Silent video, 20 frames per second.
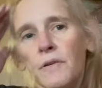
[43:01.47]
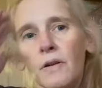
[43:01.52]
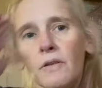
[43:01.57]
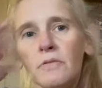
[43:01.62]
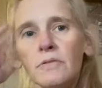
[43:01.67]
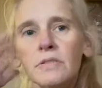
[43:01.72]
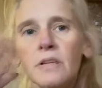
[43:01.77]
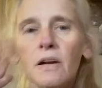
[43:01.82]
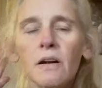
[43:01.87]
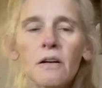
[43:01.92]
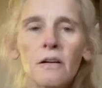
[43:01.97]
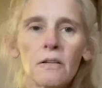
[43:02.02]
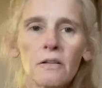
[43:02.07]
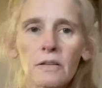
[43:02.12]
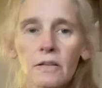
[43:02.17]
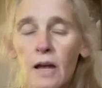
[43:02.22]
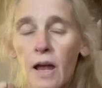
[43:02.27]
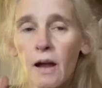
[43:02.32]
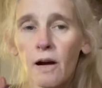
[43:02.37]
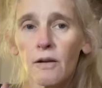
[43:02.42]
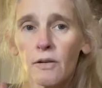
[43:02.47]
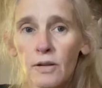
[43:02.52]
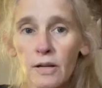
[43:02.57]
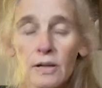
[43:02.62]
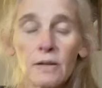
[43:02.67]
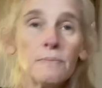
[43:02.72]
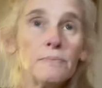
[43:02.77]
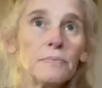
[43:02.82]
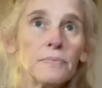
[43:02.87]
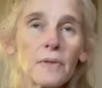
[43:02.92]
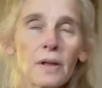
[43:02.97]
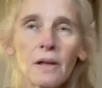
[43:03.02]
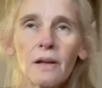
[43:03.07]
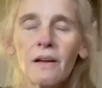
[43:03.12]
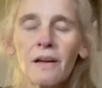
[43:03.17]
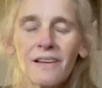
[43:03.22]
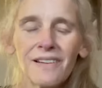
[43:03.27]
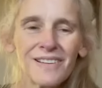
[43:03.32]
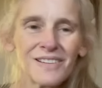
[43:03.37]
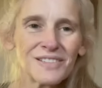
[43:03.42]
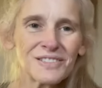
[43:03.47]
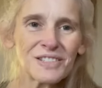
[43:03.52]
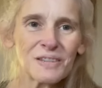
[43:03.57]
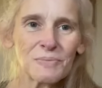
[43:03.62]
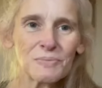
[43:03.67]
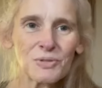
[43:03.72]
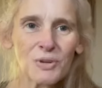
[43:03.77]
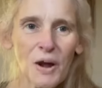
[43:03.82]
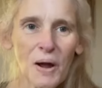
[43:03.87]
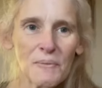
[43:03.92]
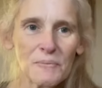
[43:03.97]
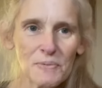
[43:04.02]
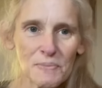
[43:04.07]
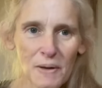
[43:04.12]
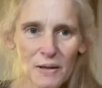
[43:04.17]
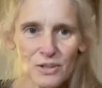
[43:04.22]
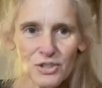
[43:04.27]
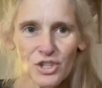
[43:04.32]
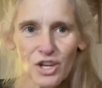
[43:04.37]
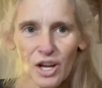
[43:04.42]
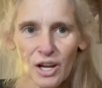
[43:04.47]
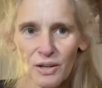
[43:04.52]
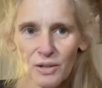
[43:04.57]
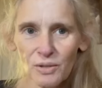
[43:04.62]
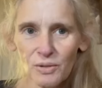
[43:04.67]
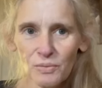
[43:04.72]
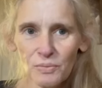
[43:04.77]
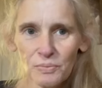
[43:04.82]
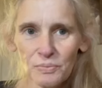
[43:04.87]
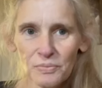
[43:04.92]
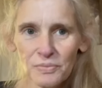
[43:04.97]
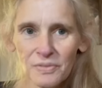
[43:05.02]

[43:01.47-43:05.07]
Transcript: you don't scare, care to subscribe to my channel